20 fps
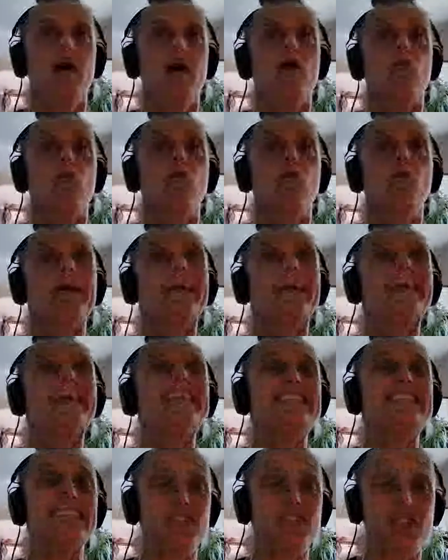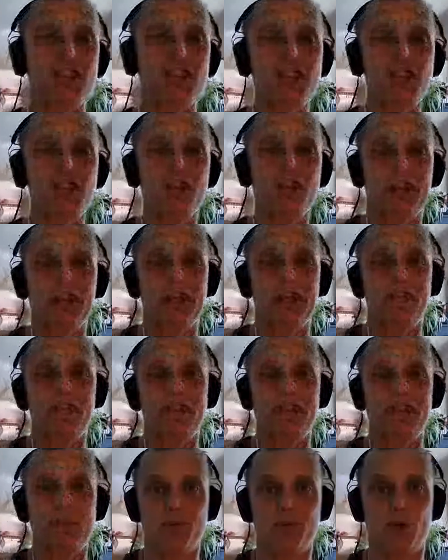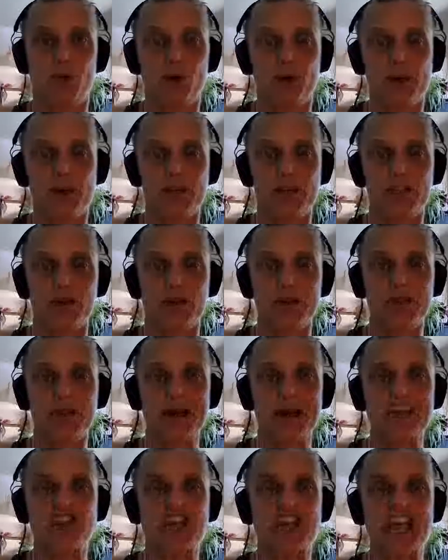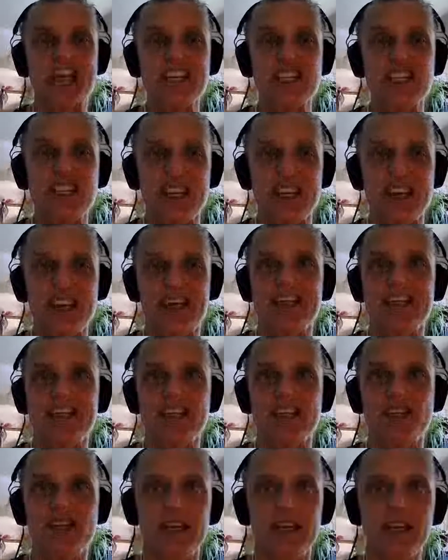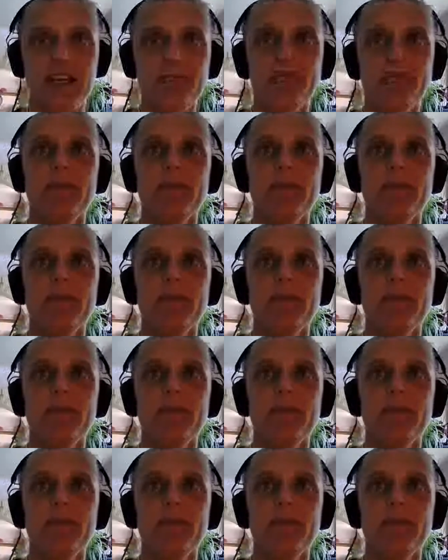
will be conditioned to believe is important. So it's about changing their conditioning.